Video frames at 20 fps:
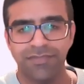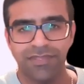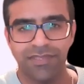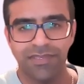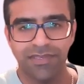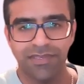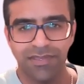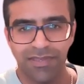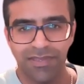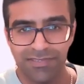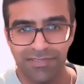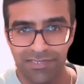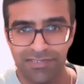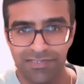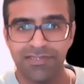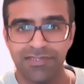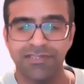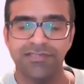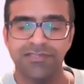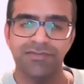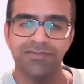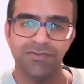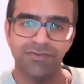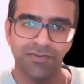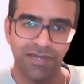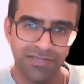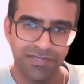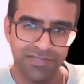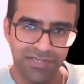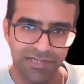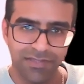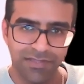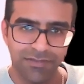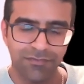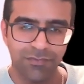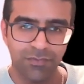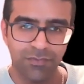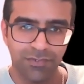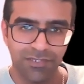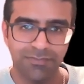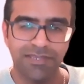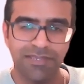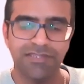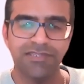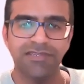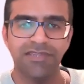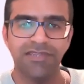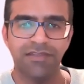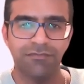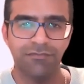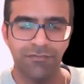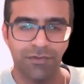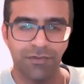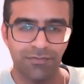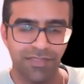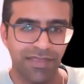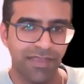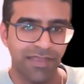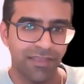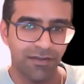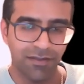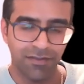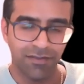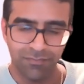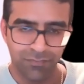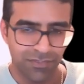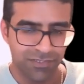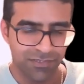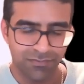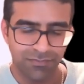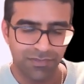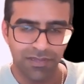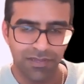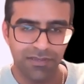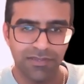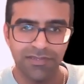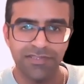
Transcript: The assistance, ideally automated and from the AI, which it kind of